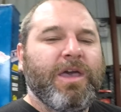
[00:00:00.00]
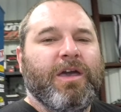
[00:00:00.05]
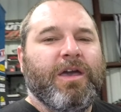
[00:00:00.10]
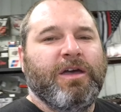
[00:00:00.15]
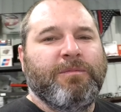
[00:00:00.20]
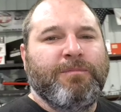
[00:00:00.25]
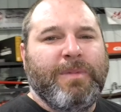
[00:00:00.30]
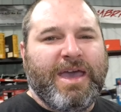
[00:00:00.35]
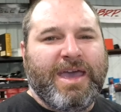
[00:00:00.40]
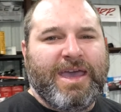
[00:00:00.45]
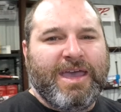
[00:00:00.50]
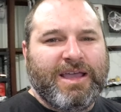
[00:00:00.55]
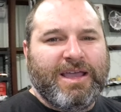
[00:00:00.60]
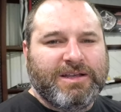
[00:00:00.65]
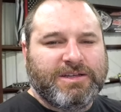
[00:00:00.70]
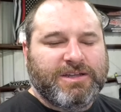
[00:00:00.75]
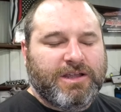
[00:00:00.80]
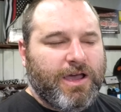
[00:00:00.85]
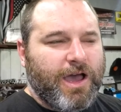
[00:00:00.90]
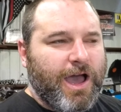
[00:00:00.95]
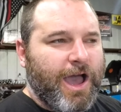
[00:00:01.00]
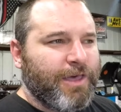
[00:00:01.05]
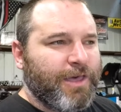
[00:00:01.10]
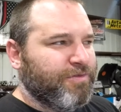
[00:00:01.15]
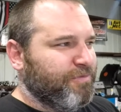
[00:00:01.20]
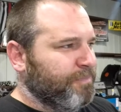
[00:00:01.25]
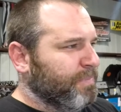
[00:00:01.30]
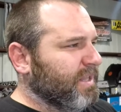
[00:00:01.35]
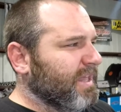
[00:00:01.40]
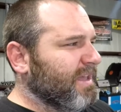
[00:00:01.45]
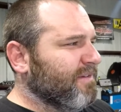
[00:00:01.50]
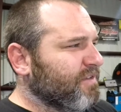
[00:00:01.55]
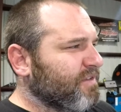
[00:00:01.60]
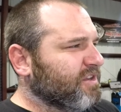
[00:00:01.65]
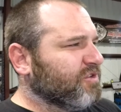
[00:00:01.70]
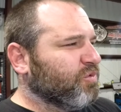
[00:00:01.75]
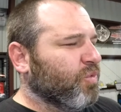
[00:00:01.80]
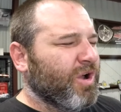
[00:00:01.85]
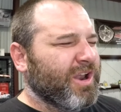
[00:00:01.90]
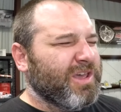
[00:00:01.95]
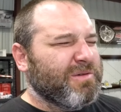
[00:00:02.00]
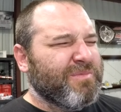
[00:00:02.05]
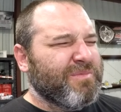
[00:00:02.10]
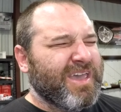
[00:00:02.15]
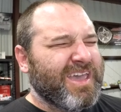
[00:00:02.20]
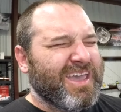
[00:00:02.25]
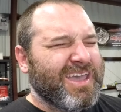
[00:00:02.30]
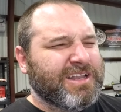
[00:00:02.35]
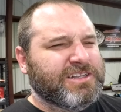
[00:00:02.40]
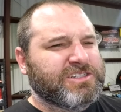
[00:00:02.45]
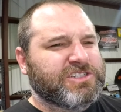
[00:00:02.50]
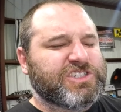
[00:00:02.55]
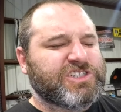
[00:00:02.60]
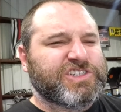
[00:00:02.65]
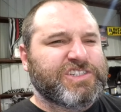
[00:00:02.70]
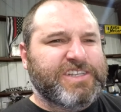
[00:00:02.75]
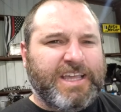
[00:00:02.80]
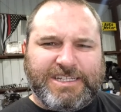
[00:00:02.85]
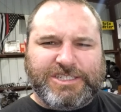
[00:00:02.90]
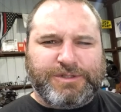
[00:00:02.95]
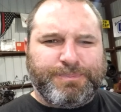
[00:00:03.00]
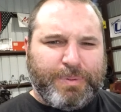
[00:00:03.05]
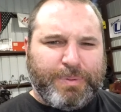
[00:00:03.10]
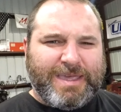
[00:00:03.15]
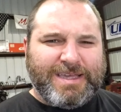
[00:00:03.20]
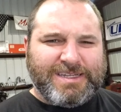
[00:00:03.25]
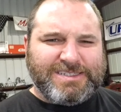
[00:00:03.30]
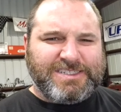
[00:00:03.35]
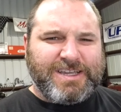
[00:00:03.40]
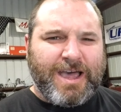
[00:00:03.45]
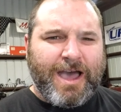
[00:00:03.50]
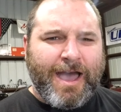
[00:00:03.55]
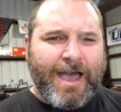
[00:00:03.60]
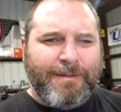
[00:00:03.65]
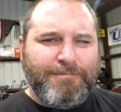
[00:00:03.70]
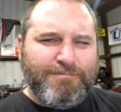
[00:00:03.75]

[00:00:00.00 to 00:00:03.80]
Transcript: It made, I believe this one, it made 6 PSI,